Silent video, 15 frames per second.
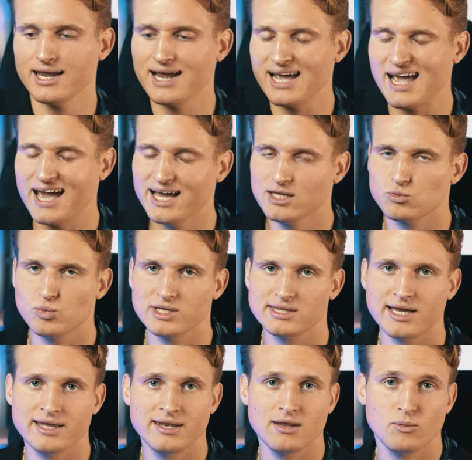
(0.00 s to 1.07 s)
and I hate
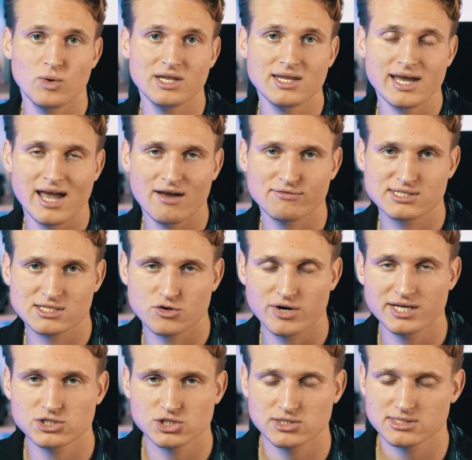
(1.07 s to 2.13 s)
when they have
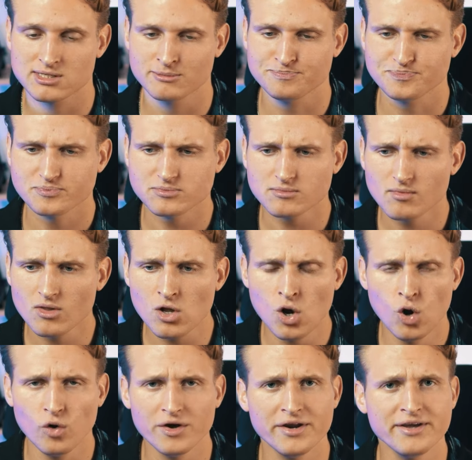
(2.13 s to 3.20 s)
scratches,
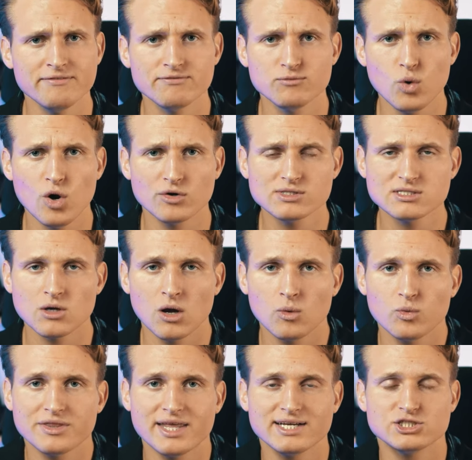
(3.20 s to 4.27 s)
or even worse,
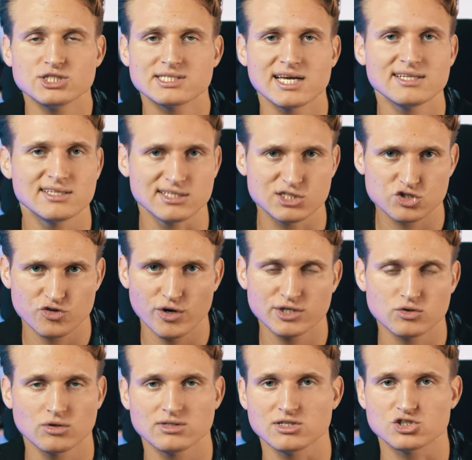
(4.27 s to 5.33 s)
when they just get
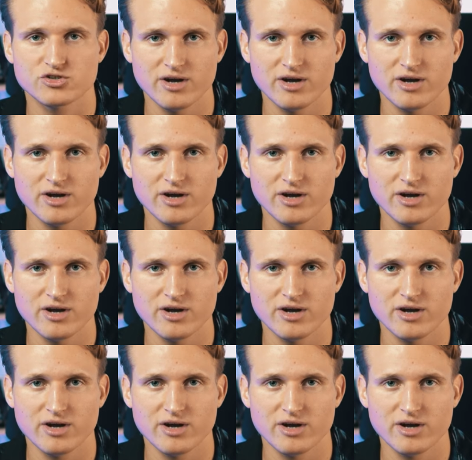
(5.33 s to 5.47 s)
destroyed on the